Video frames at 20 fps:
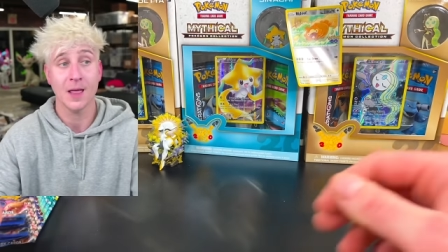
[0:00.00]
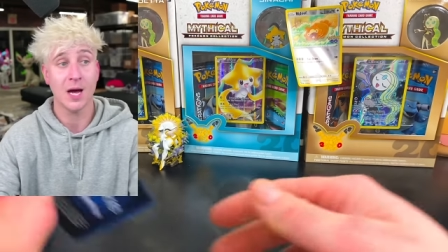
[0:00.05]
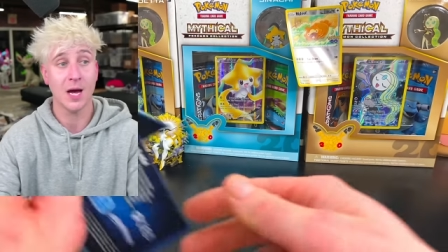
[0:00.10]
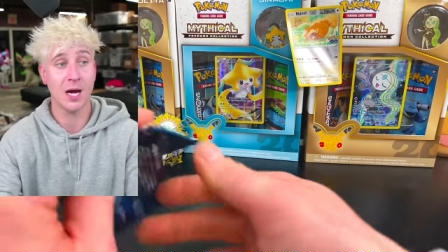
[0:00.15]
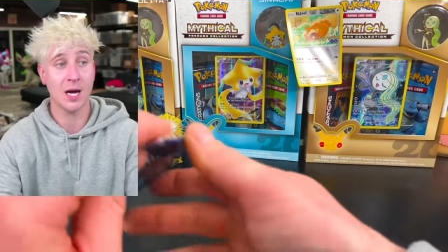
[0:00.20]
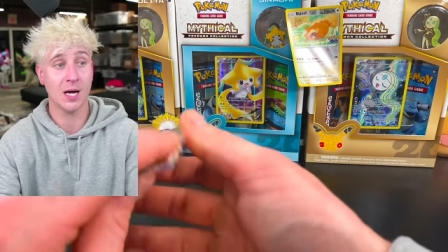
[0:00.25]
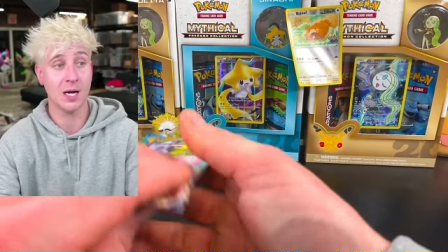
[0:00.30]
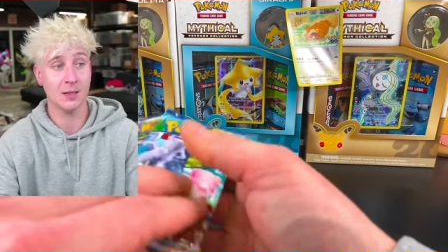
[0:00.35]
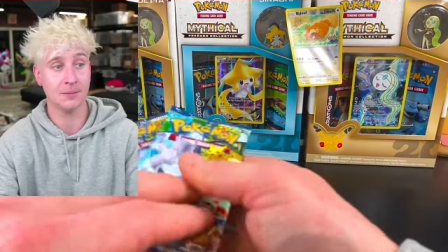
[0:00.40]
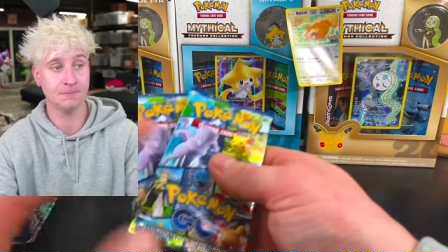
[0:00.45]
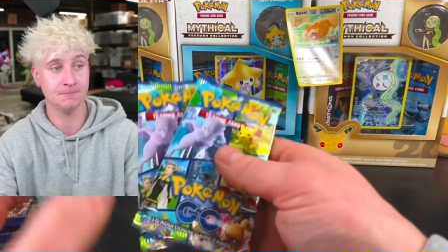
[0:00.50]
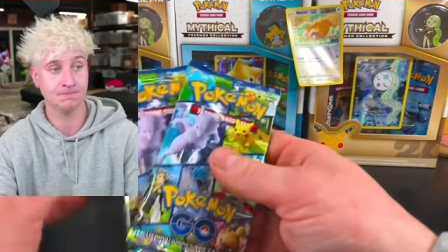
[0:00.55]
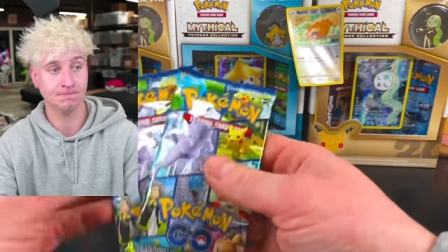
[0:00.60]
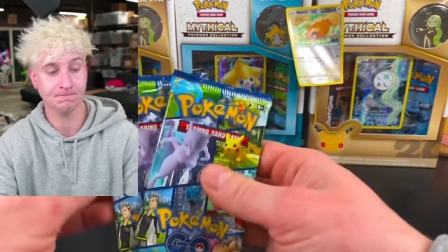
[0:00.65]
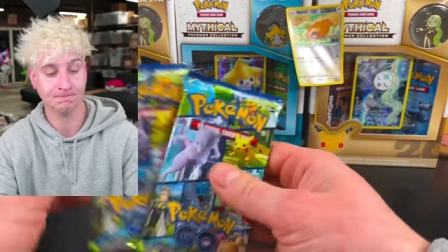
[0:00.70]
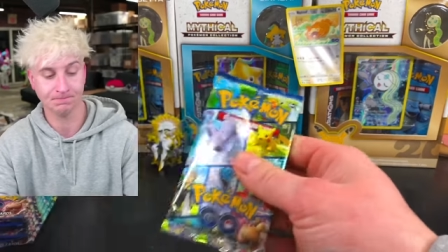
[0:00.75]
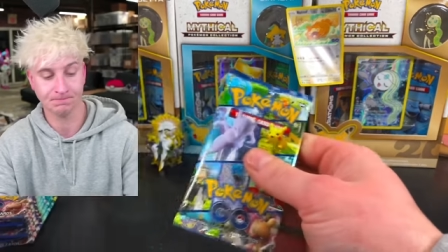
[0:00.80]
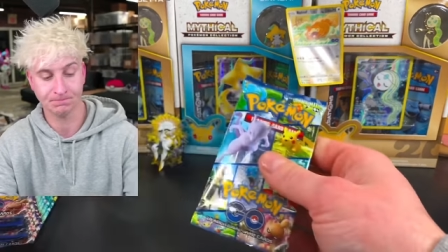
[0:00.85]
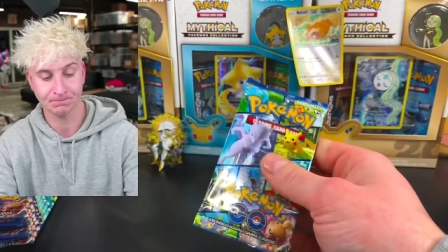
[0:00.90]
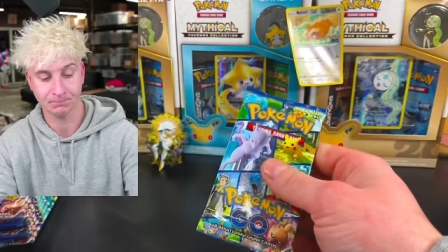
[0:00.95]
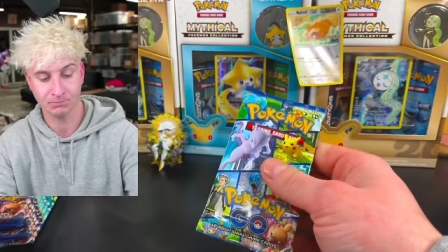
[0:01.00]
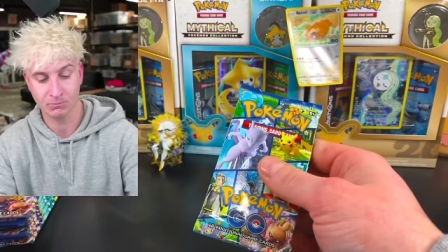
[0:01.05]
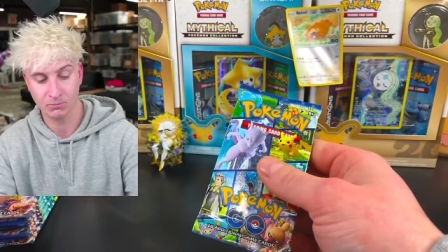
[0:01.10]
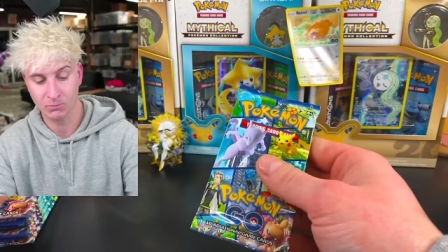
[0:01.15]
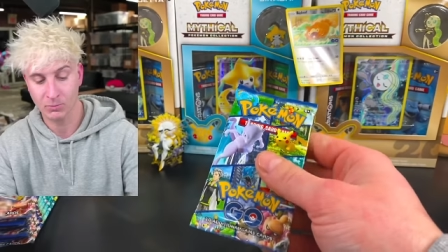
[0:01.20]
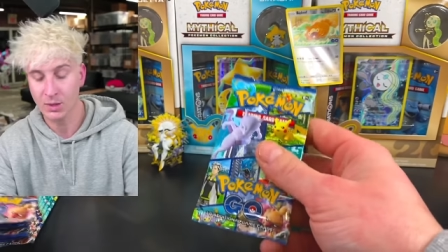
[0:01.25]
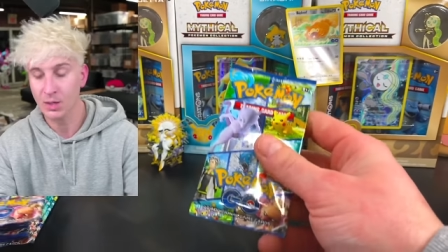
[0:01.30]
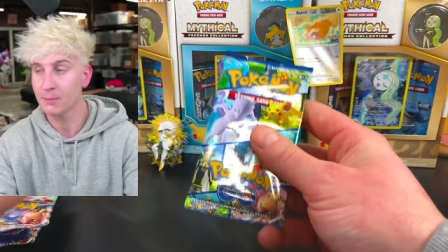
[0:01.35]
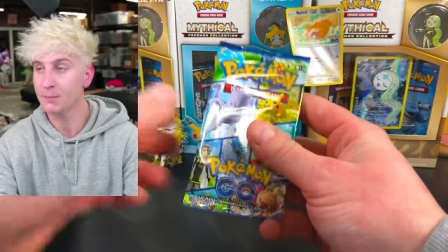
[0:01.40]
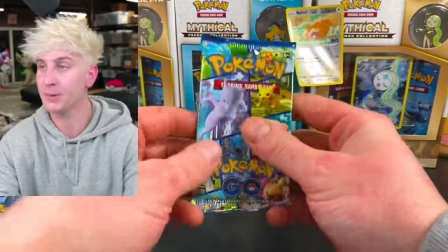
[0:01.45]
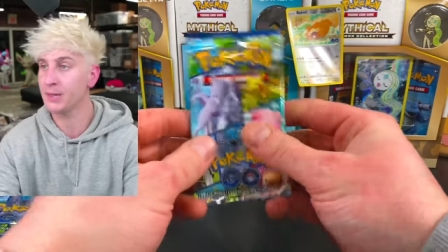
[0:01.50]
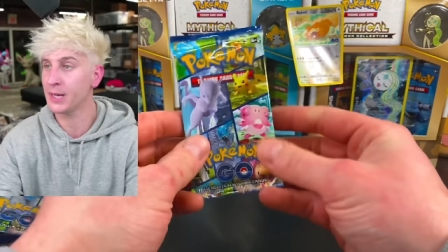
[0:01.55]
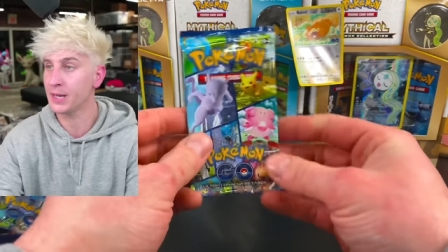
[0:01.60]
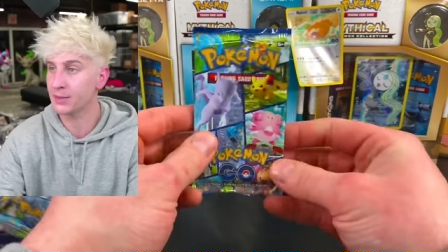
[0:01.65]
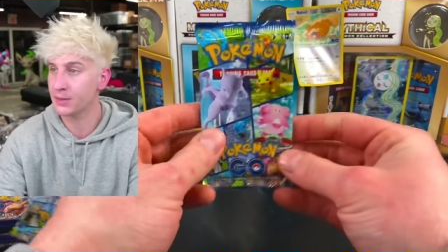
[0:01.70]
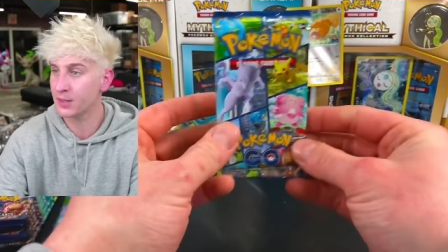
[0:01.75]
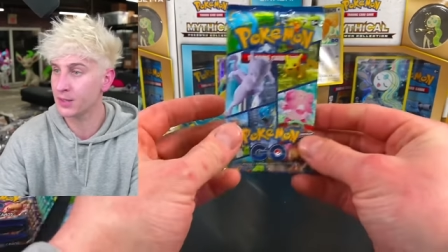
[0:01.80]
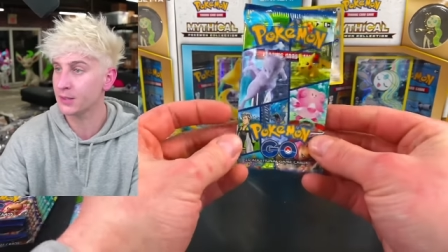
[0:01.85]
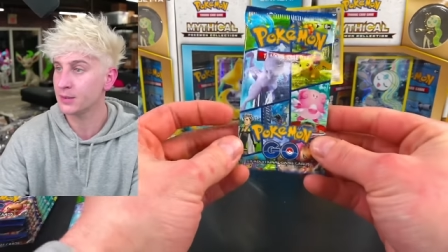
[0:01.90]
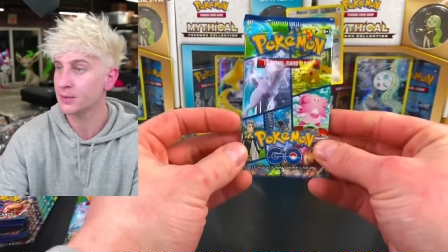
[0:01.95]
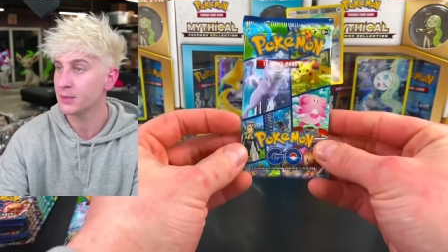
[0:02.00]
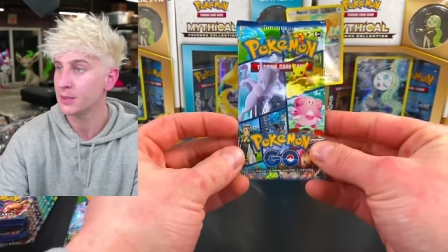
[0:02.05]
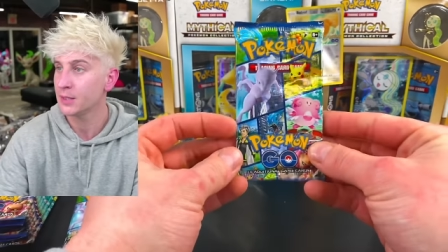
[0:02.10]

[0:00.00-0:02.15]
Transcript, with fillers: Um, but yeah, the